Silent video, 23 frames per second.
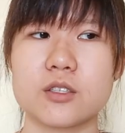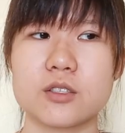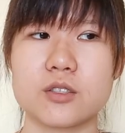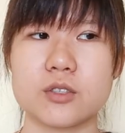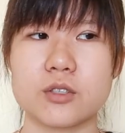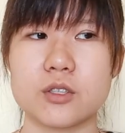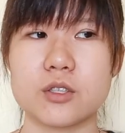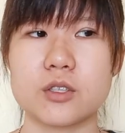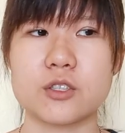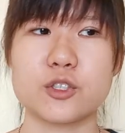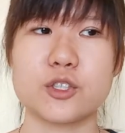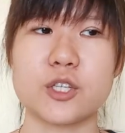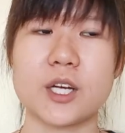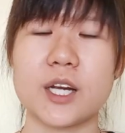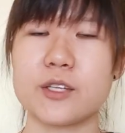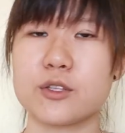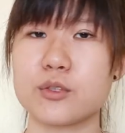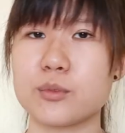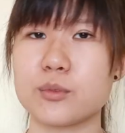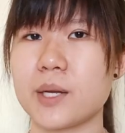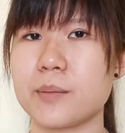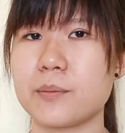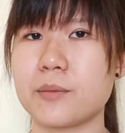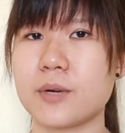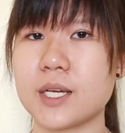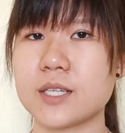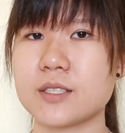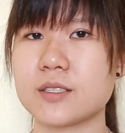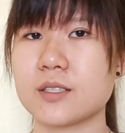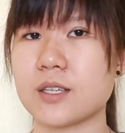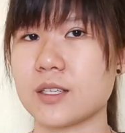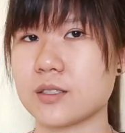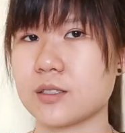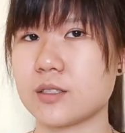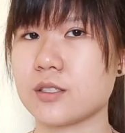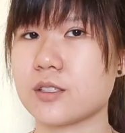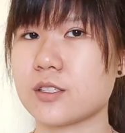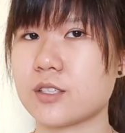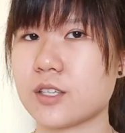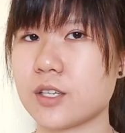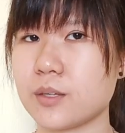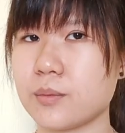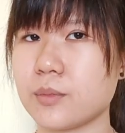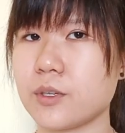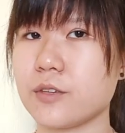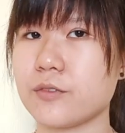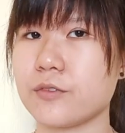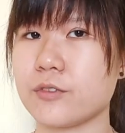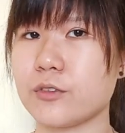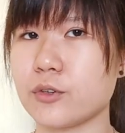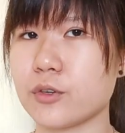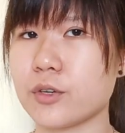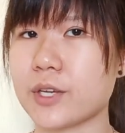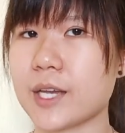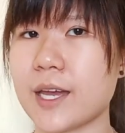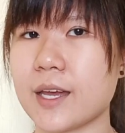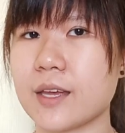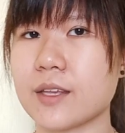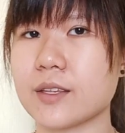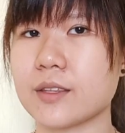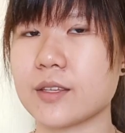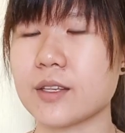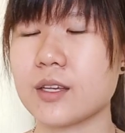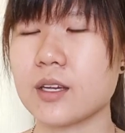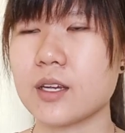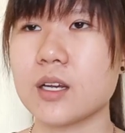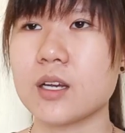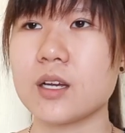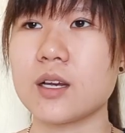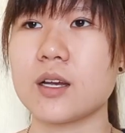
So try to memorize the answer scheme if you can.